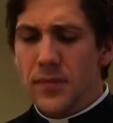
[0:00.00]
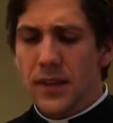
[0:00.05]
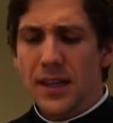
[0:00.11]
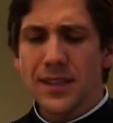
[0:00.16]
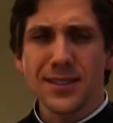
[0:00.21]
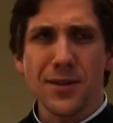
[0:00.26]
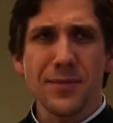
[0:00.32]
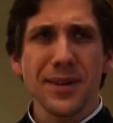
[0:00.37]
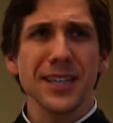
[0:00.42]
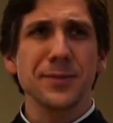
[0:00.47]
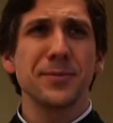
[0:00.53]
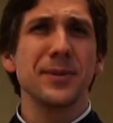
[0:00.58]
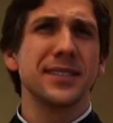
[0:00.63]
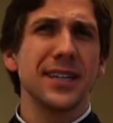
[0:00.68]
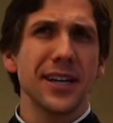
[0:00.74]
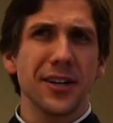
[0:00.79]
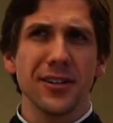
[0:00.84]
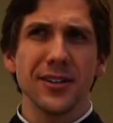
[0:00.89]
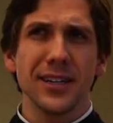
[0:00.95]
Something that's
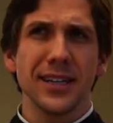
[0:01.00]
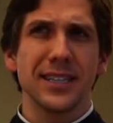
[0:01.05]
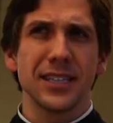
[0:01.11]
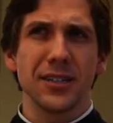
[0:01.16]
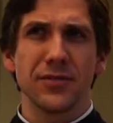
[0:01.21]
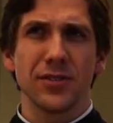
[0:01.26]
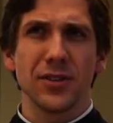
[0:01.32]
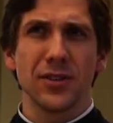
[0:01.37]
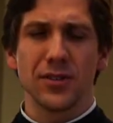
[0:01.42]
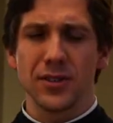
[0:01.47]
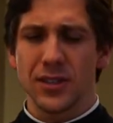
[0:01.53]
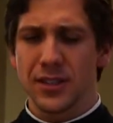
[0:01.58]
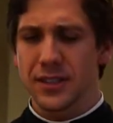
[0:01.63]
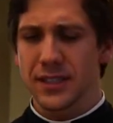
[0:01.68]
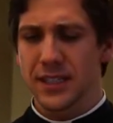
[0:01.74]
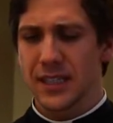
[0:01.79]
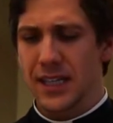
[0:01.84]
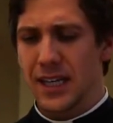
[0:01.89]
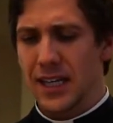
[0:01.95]
particularly difficult
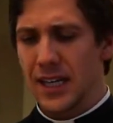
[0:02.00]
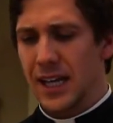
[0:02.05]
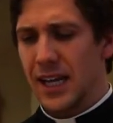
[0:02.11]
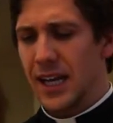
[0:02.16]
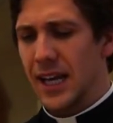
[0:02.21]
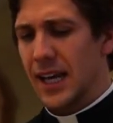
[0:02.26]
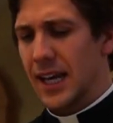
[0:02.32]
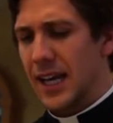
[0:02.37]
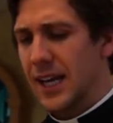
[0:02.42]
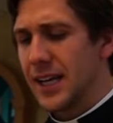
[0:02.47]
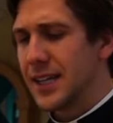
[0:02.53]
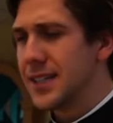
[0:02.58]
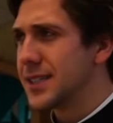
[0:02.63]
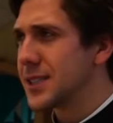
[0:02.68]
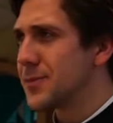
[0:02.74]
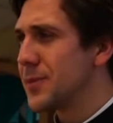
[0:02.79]
is